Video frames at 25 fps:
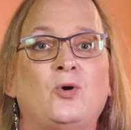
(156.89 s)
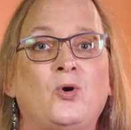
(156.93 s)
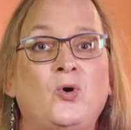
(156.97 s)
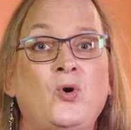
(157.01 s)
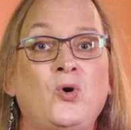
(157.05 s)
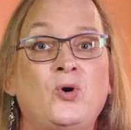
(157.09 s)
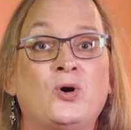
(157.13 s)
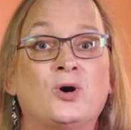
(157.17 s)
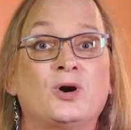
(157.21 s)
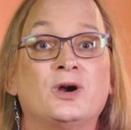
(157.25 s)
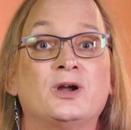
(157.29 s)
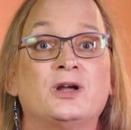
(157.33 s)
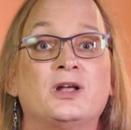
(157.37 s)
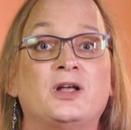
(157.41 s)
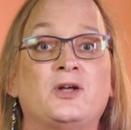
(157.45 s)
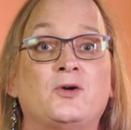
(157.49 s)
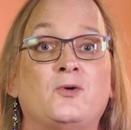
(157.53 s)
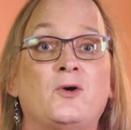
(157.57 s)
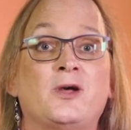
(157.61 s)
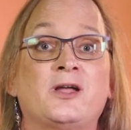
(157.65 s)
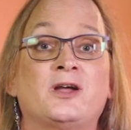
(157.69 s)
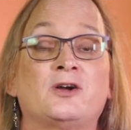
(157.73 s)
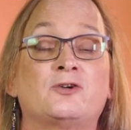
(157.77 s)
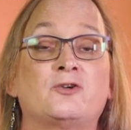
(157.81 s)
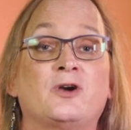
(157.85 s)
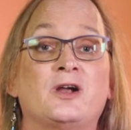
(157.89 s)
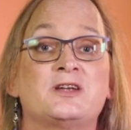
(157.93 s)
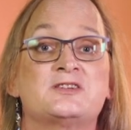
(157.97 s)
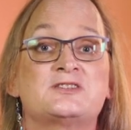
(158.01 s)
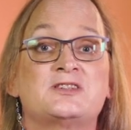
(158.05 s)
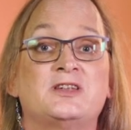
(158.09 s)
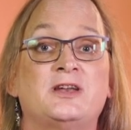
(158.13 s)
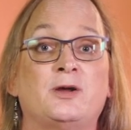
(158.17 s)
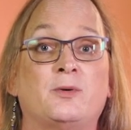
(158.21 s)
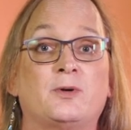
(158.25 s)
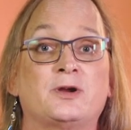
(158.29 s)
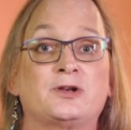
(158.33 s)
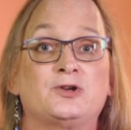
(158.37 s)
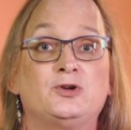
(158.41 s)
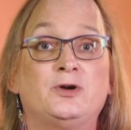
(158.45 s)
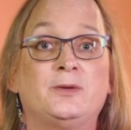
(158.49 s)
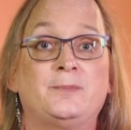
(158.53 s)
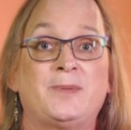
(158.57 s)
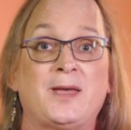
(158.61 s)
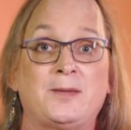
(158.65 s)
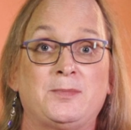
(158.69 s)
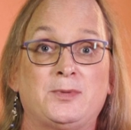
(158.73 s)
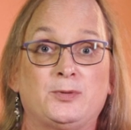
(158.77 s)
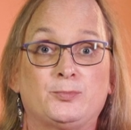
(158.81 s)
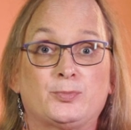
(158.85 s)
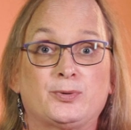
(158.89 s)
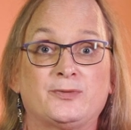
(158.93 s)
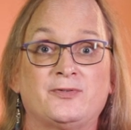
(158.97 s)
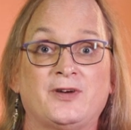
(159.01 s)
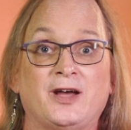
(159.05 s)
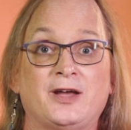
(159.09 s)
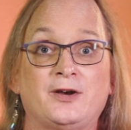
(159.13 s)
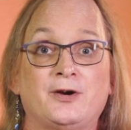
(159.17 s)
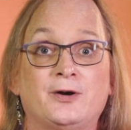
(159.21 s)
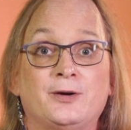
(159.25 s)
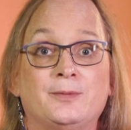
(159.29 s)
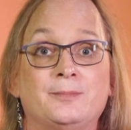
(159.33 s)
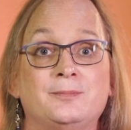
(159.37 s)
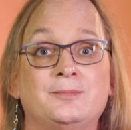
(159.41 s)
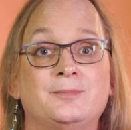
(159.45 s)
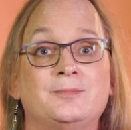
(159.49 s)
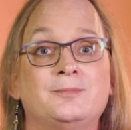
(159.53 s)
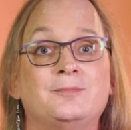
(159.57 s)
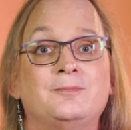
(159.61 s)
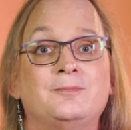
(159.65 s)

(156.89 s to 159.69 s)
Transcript: or going across the network to a payment provider.